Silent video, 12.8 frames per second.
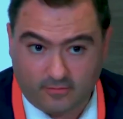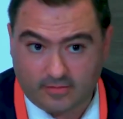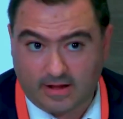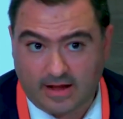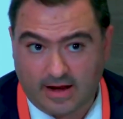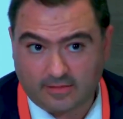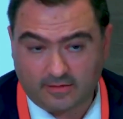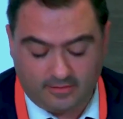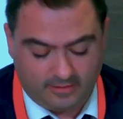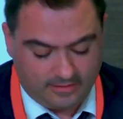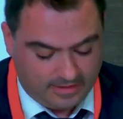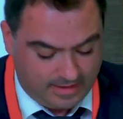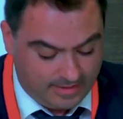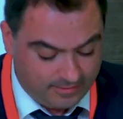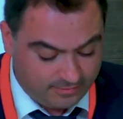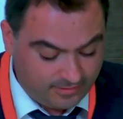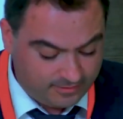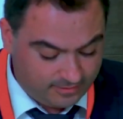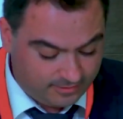Article
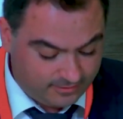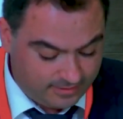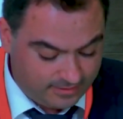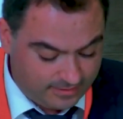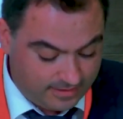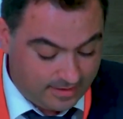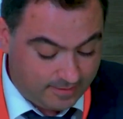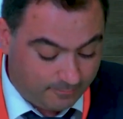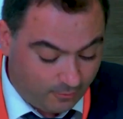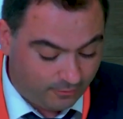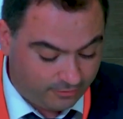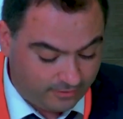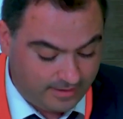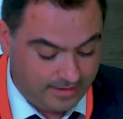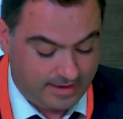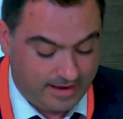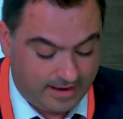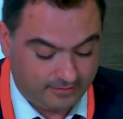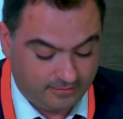33, both
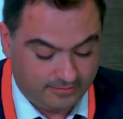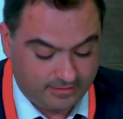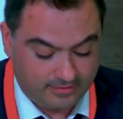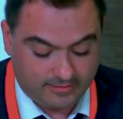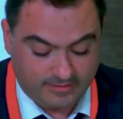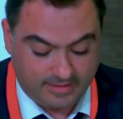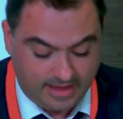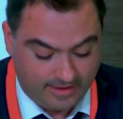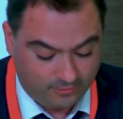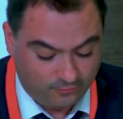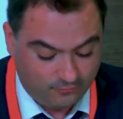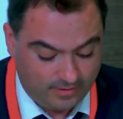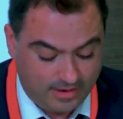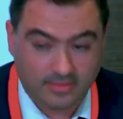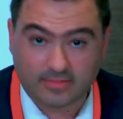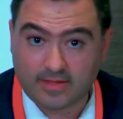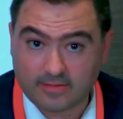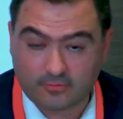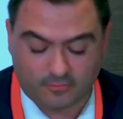Article 33A2 and the
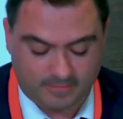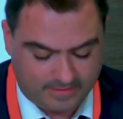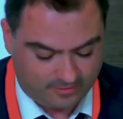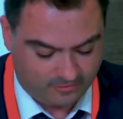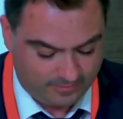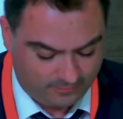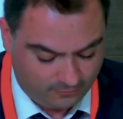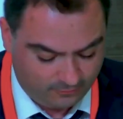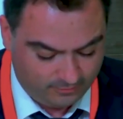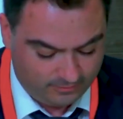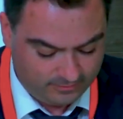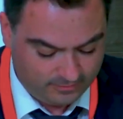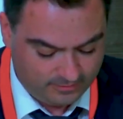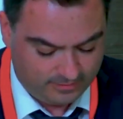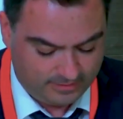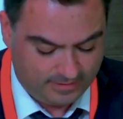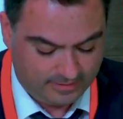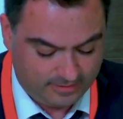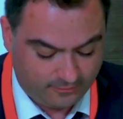indoor management rule
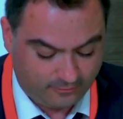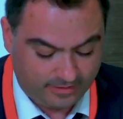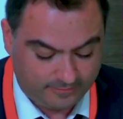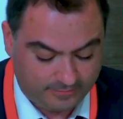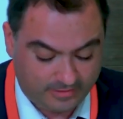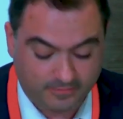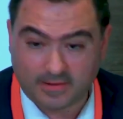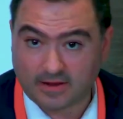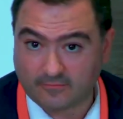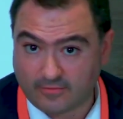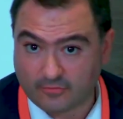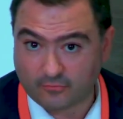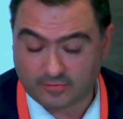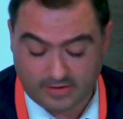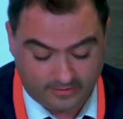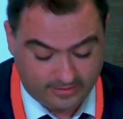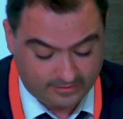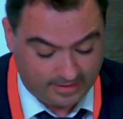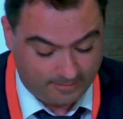in Royal British Bank versus
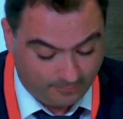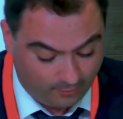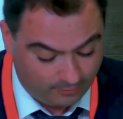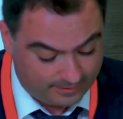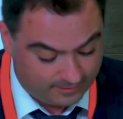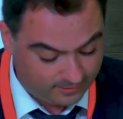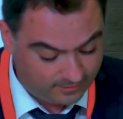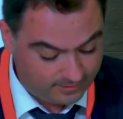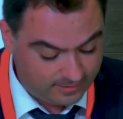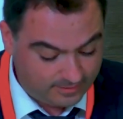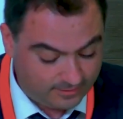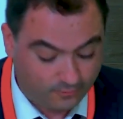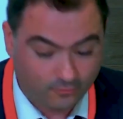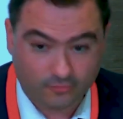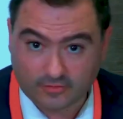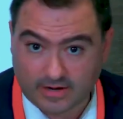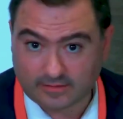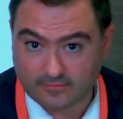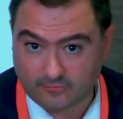Tergat abolish
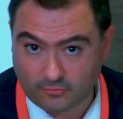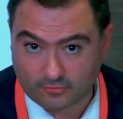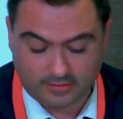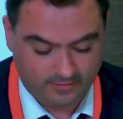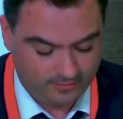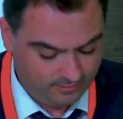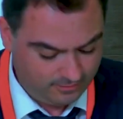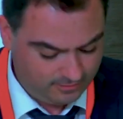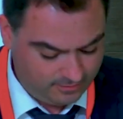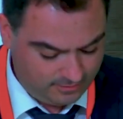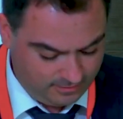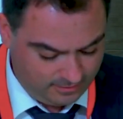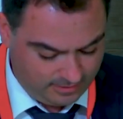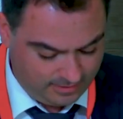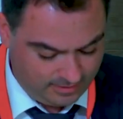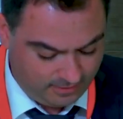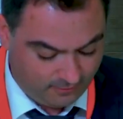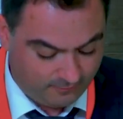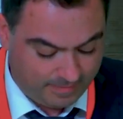constructive notice
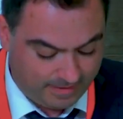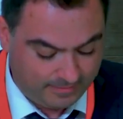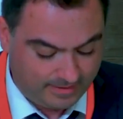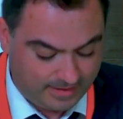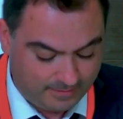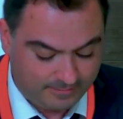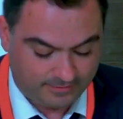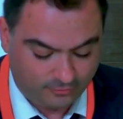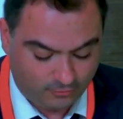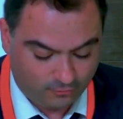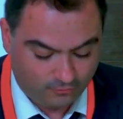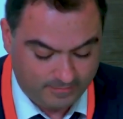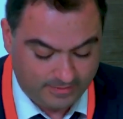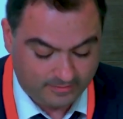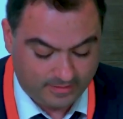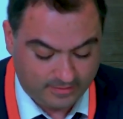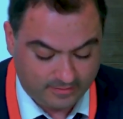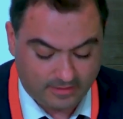of public company documents, and their